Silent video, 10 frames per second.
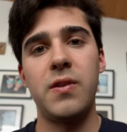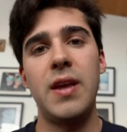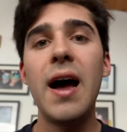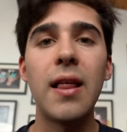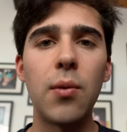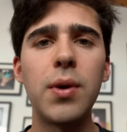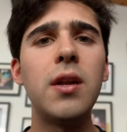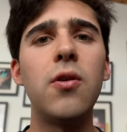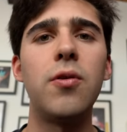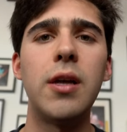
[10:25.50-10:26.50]
so yeah, let me
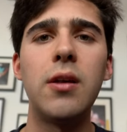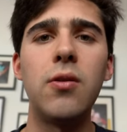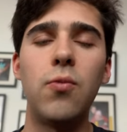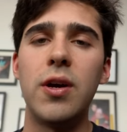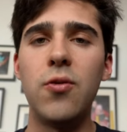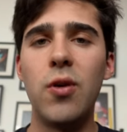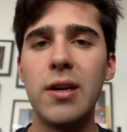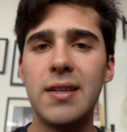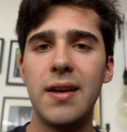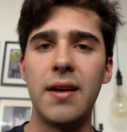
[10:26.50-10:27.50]
know what you, what you want
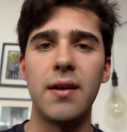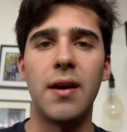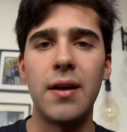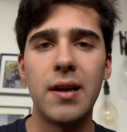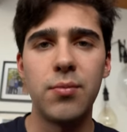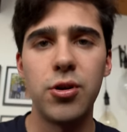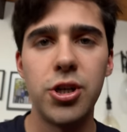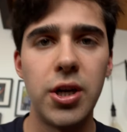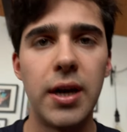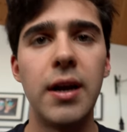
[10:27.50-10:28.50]
to see.
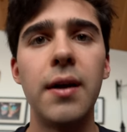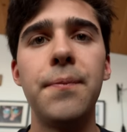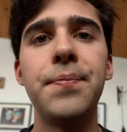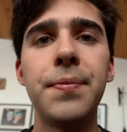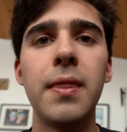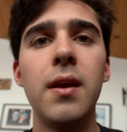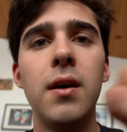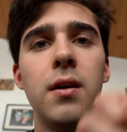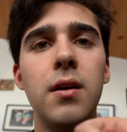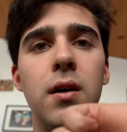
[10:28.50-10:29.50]
Appreciate it.
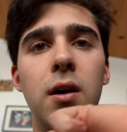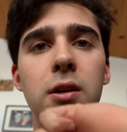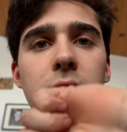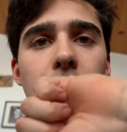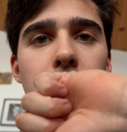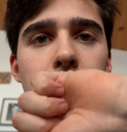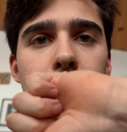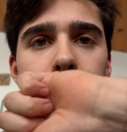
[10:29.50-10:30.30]
Also,